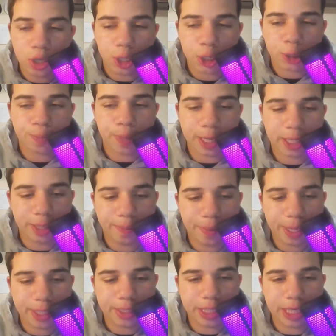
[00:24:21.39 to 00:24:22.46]
Expect a
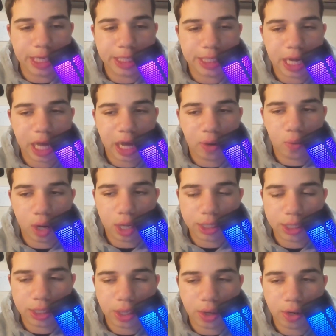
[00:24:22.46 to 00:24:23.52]
big season out of Juan
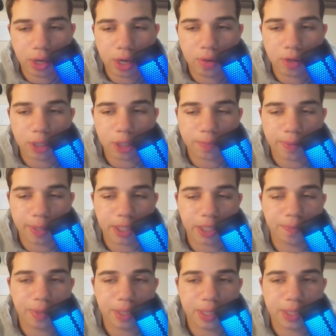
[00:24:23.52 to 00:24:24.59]
Soto. Expect a
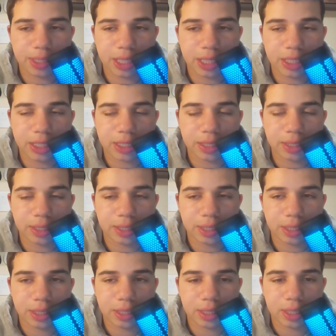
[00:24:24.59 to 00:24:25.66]
big season
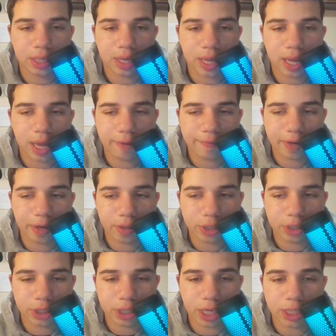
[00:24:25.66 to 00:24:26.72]
out of Aaron
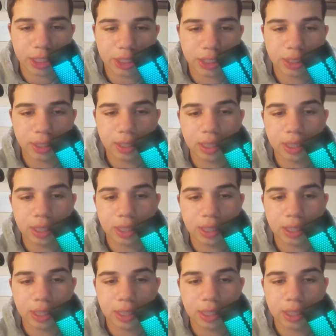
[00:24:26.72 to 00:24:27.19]
Judge,